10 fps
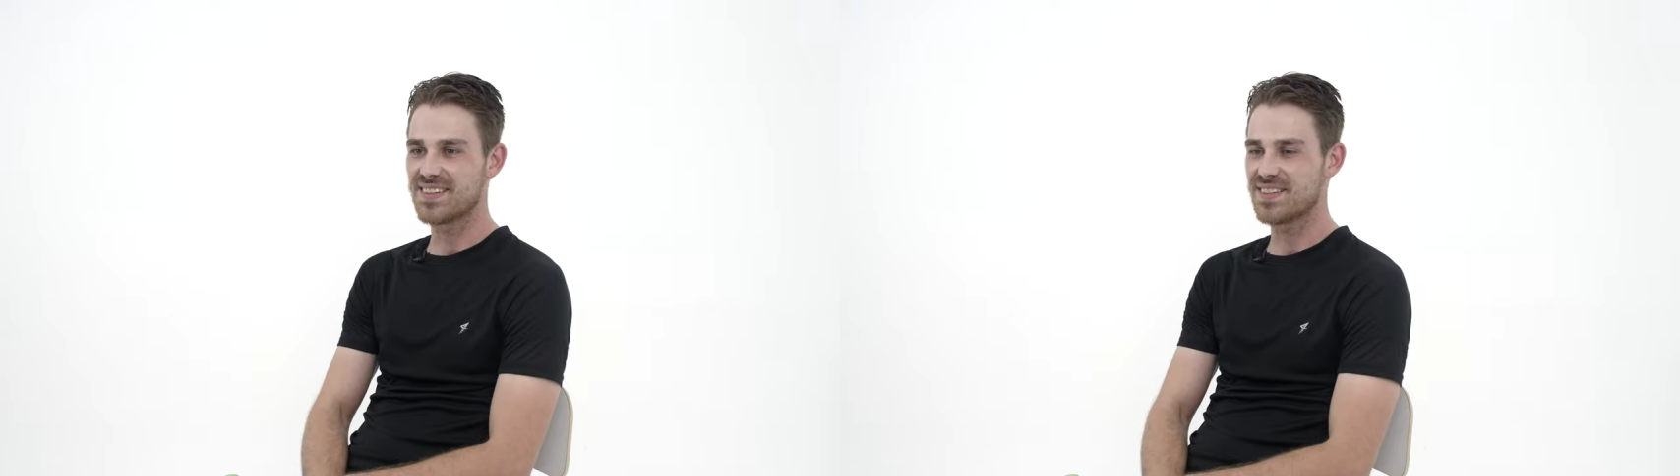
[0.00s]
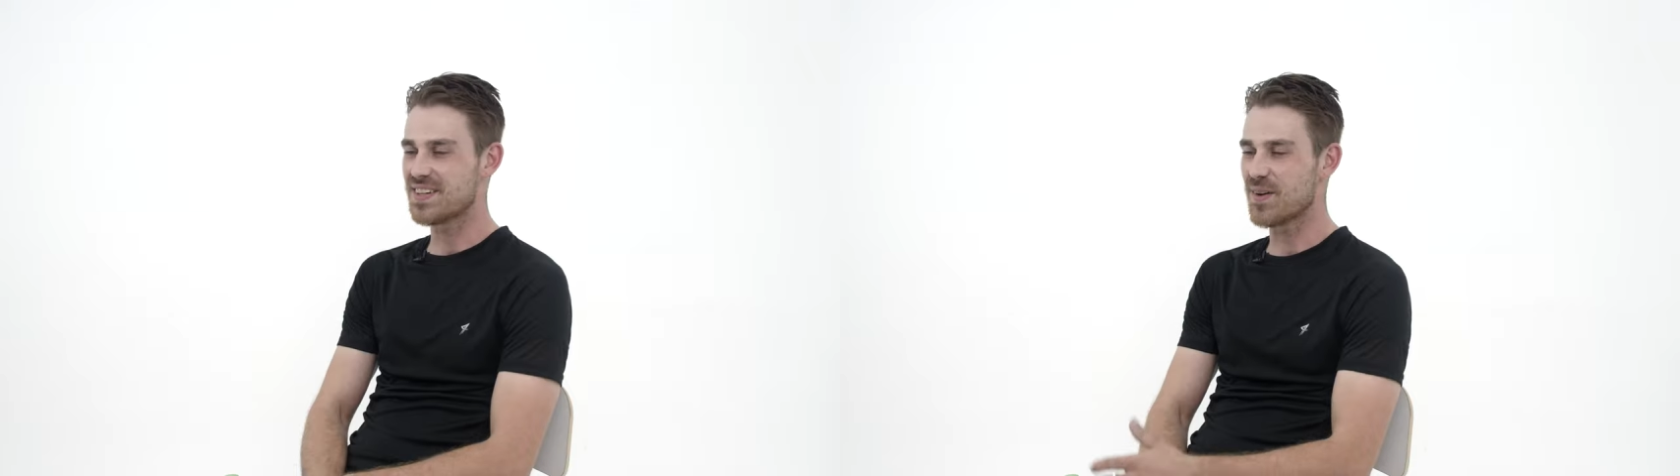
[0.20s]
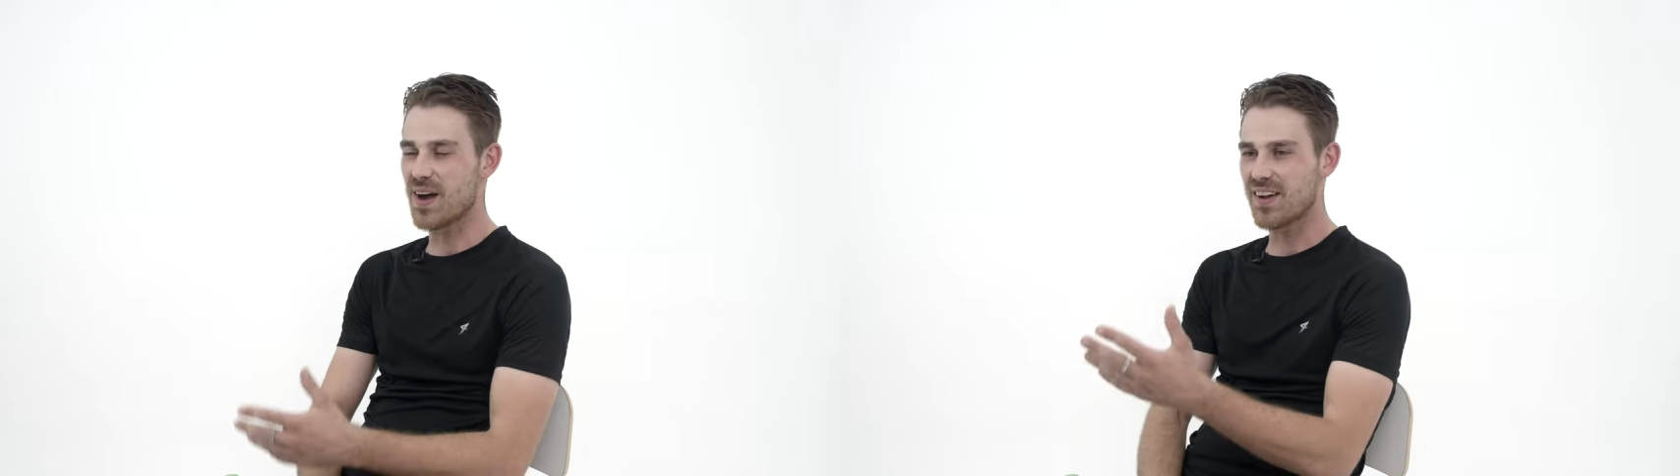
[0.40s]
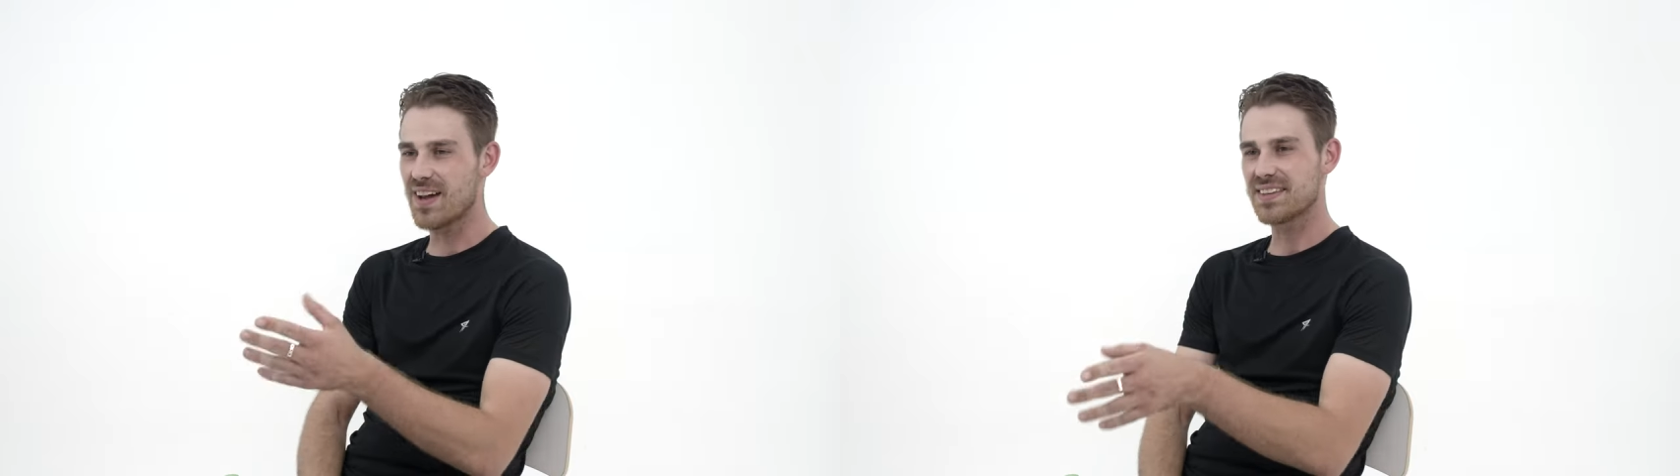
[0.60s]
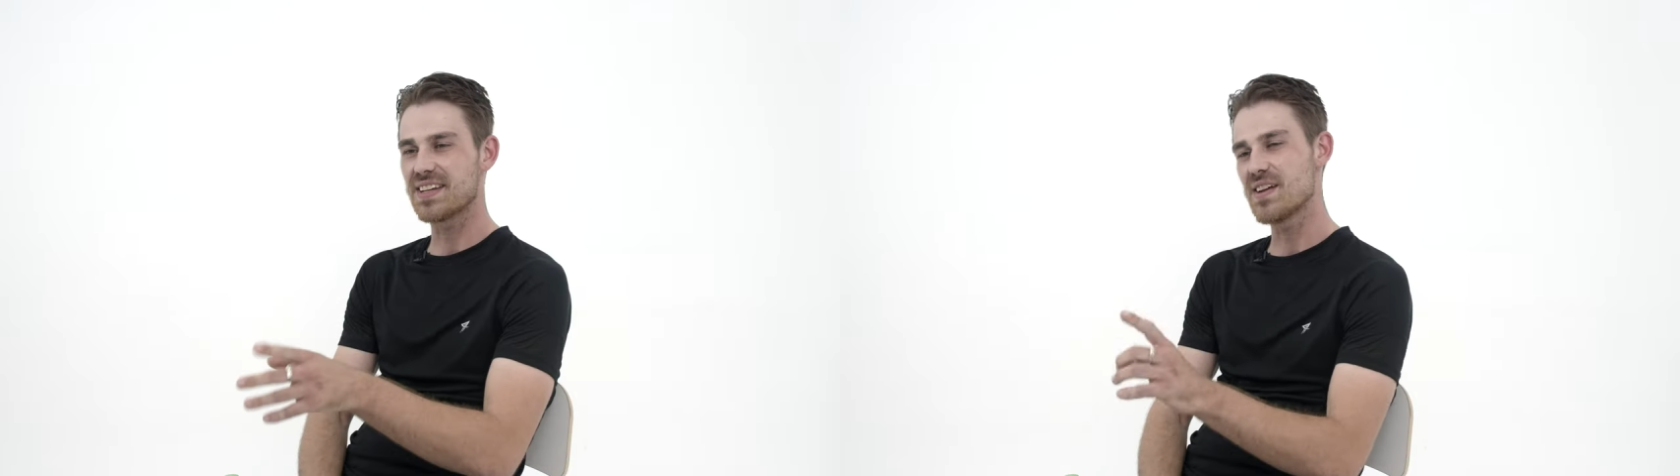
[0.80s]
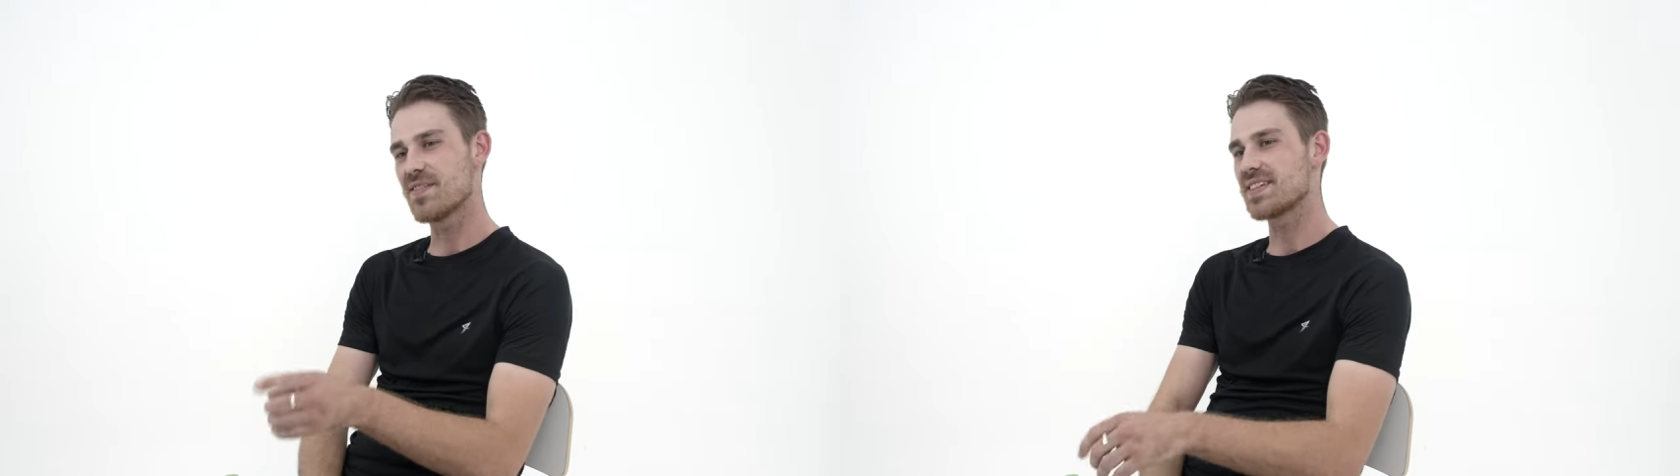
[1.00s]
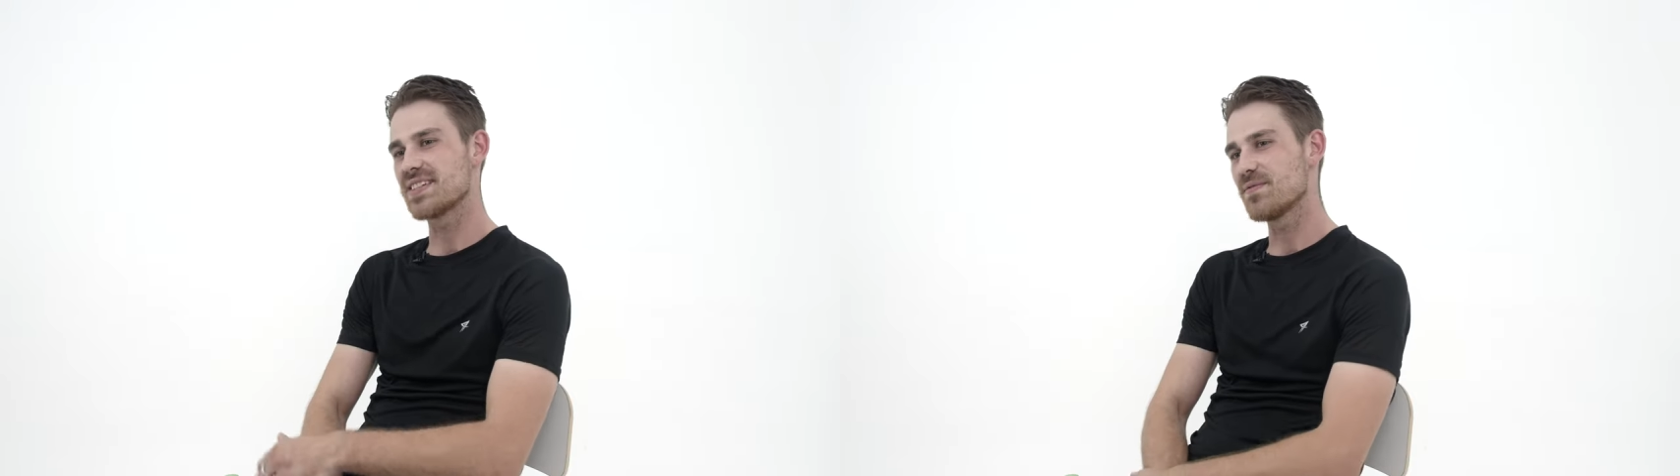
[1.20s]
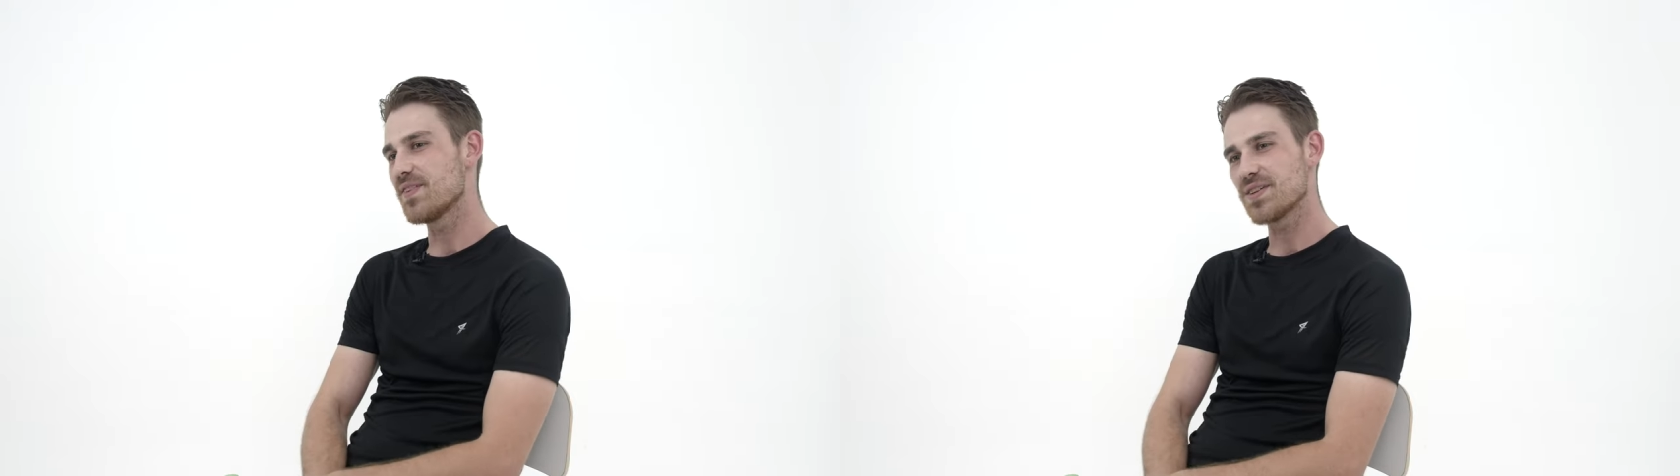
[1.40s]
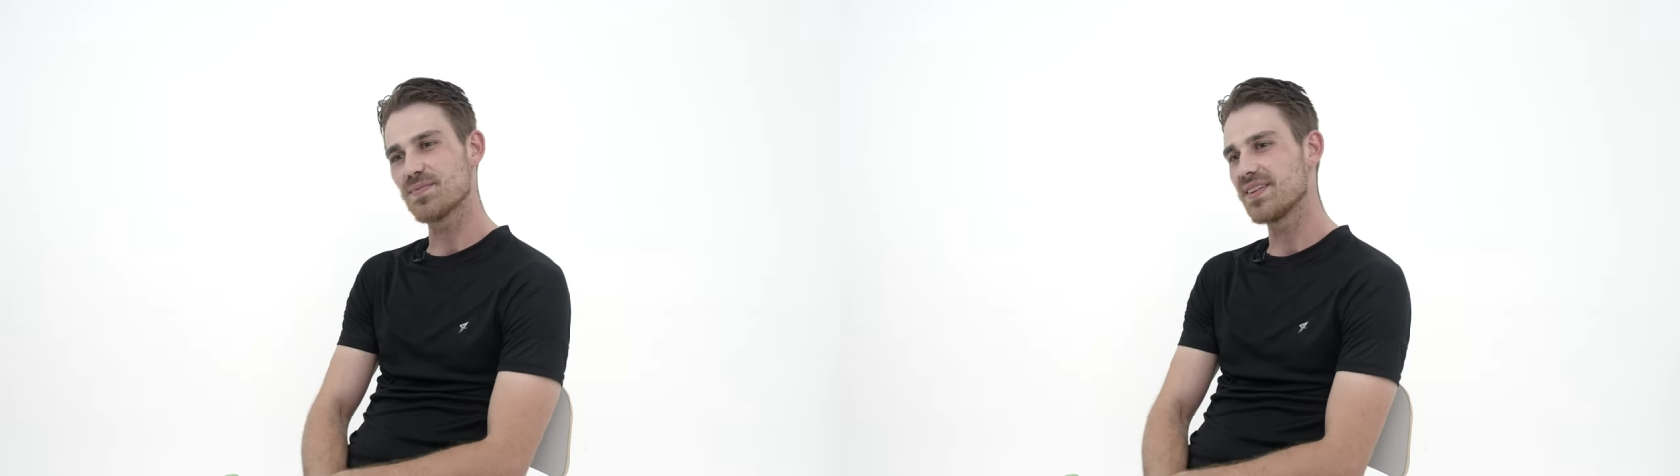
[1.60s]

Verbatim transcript: know I liked the lyrics in the verse,